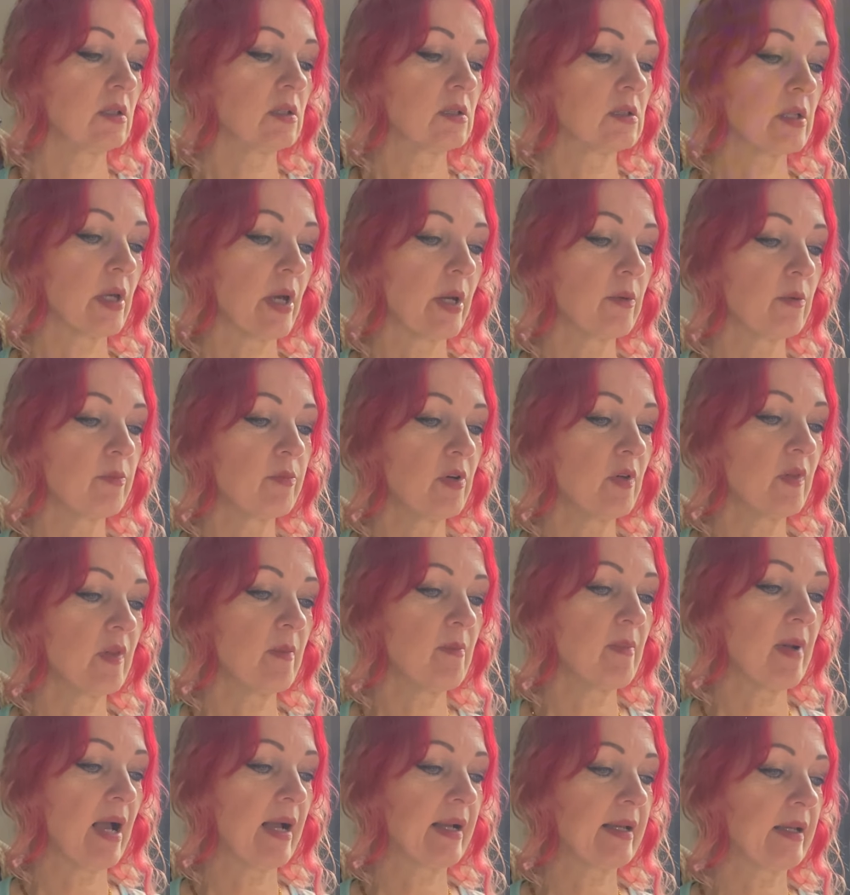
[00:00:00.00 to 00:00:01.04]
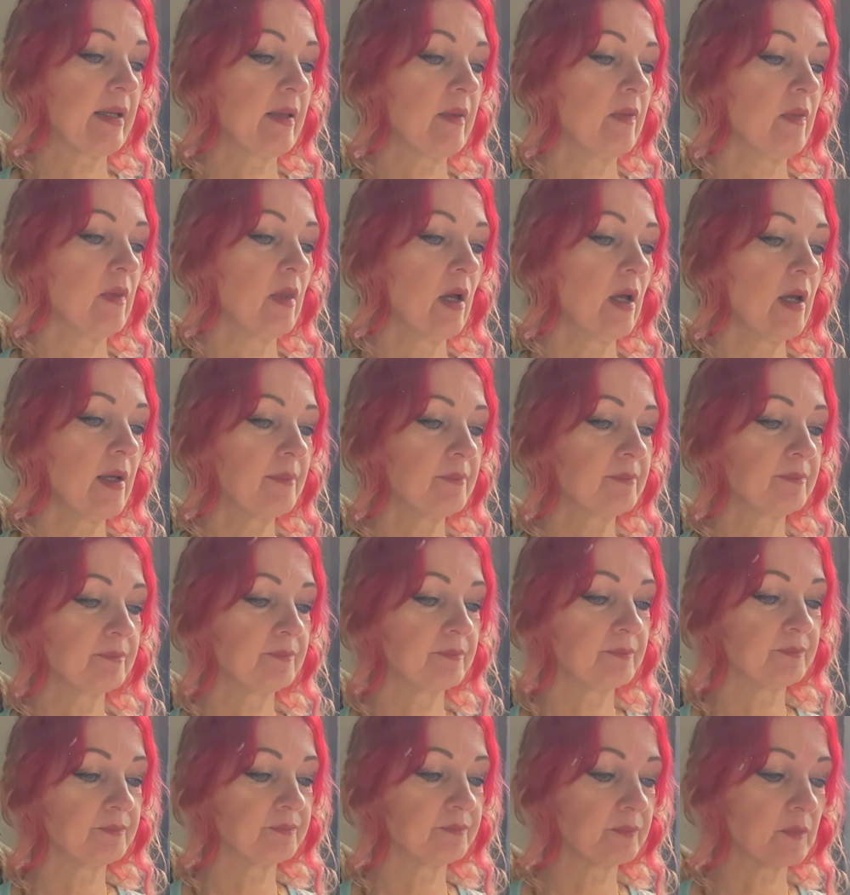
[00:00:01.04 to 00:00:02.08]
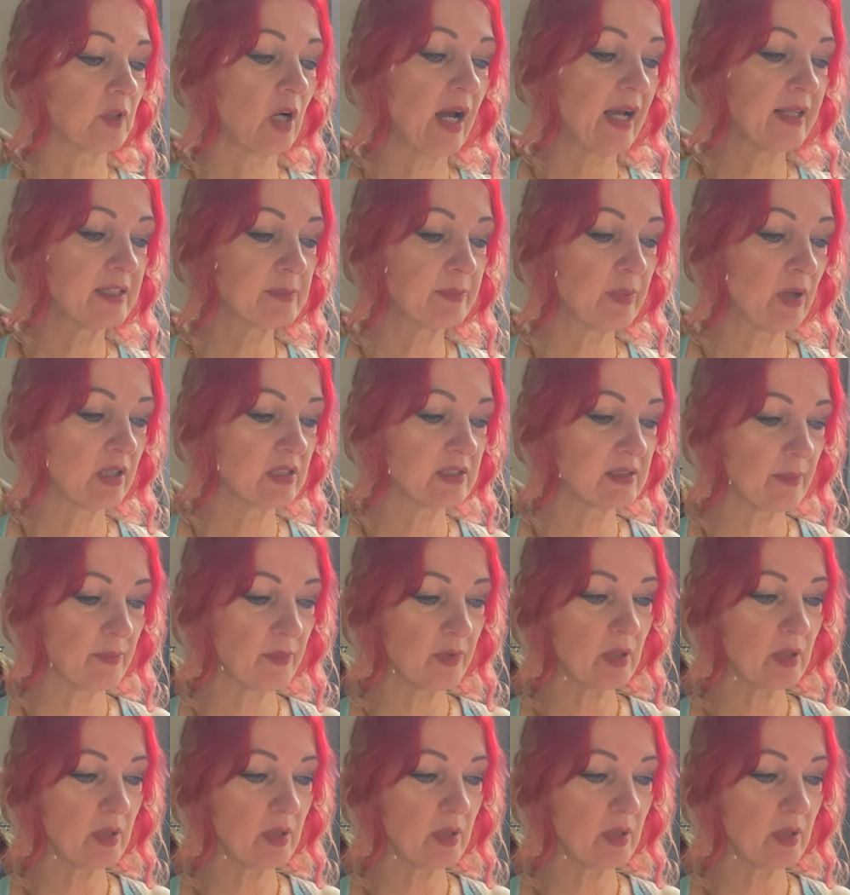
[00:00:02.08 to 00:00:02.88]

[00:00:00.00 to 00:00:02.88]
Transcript: So we'll put them back in there. I had to buy some.